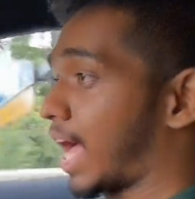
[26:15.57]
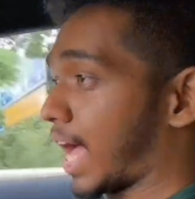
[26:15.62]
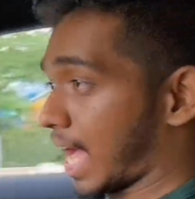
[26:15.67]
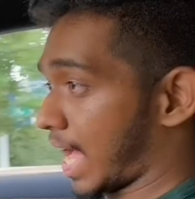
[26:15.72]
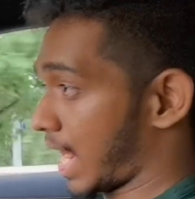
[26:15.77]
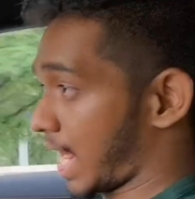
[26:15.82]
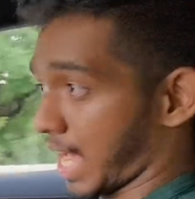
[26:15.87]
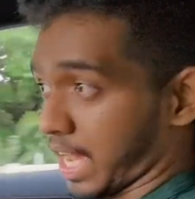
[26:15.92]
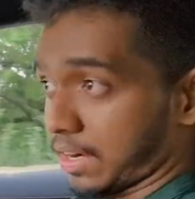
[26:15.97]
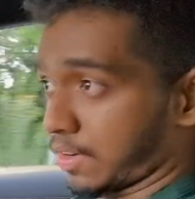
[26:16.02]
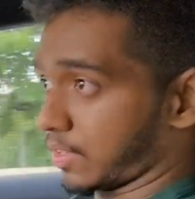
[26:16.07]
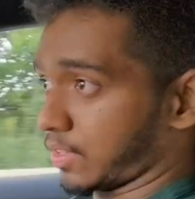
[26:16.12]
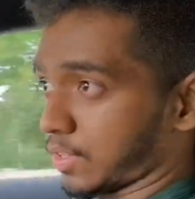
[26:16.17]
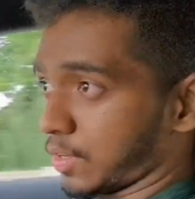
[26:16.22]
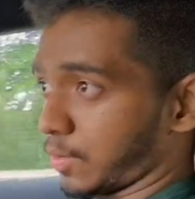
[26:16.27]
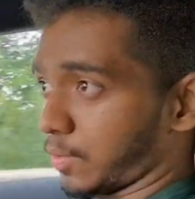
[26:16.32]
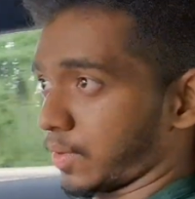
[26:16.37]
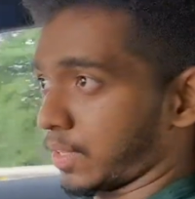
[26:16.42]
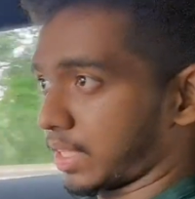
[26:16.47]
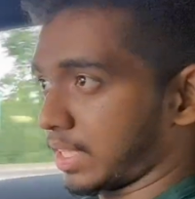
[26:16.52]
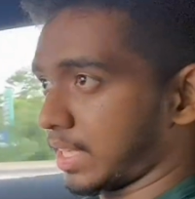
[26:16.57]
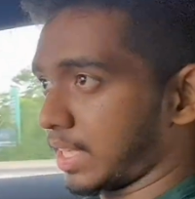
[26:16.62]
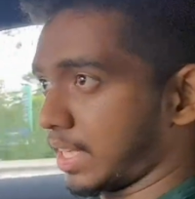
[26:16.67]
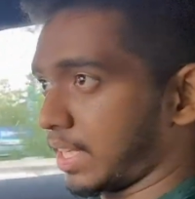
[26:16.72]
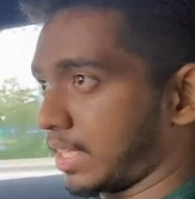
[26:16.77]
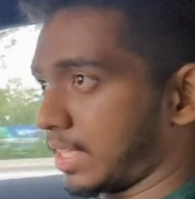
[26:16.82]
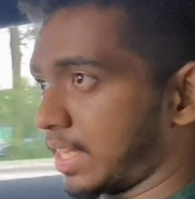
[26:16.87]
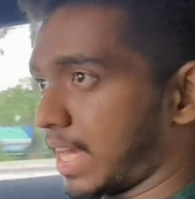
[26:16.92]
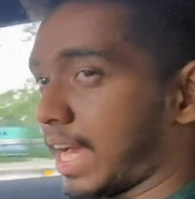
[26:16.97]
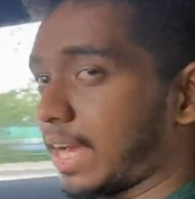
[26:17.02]
And I don't know what the
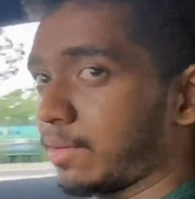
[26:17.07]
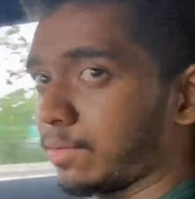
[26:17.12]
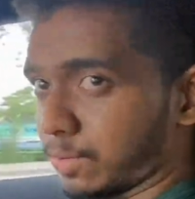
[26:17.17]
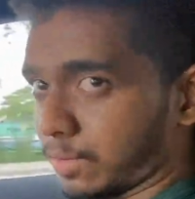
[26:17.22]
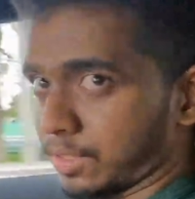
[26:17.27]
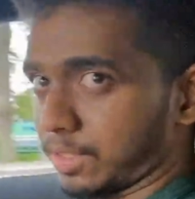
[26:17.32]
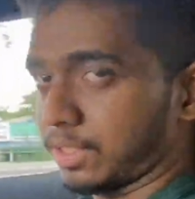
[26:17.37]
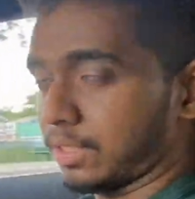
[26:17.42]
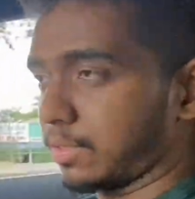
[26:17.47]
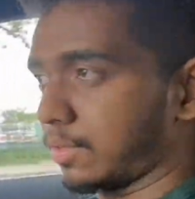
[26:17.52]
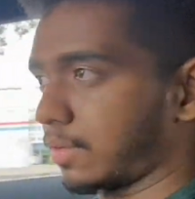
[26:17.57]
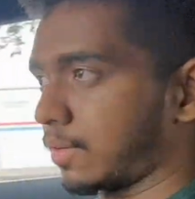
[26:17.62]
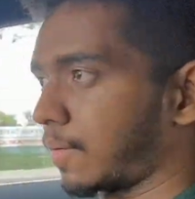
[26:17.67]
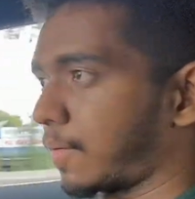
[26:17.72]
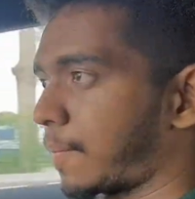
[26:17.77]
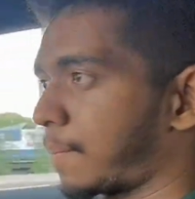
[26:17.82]
hell that will do